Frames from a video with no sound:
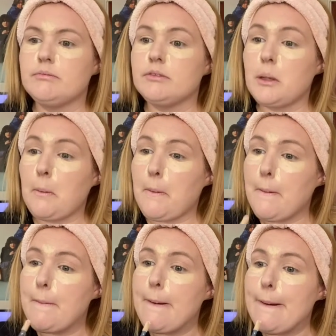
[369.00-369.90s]
I've
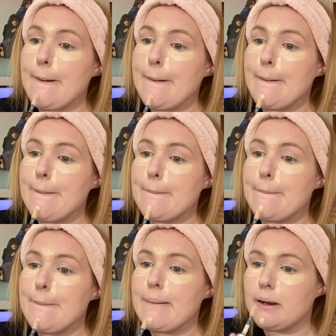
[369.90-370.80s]
already
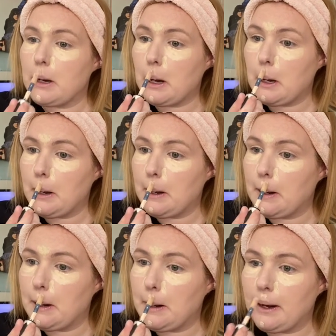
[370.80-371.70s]
put it down here.
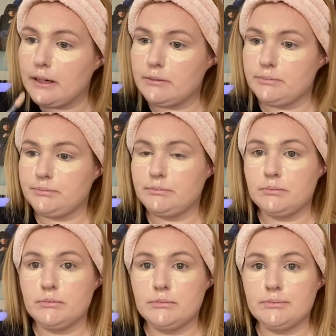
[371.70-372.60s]

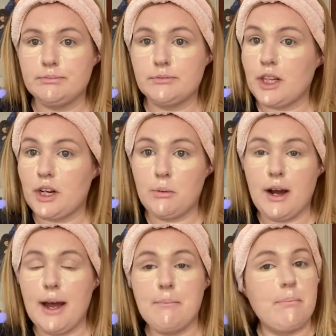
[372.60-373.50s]
Don't know
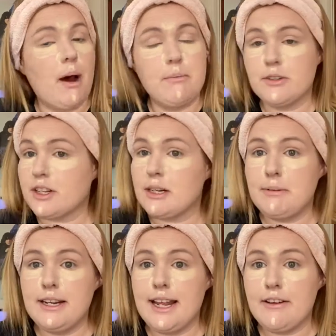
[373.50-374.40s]
why, but I'm just going to
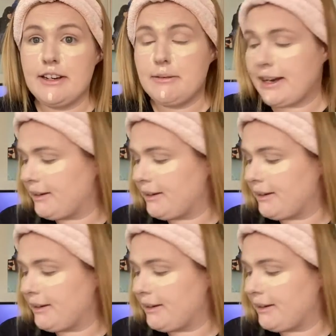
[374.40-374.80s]
put it there anyway.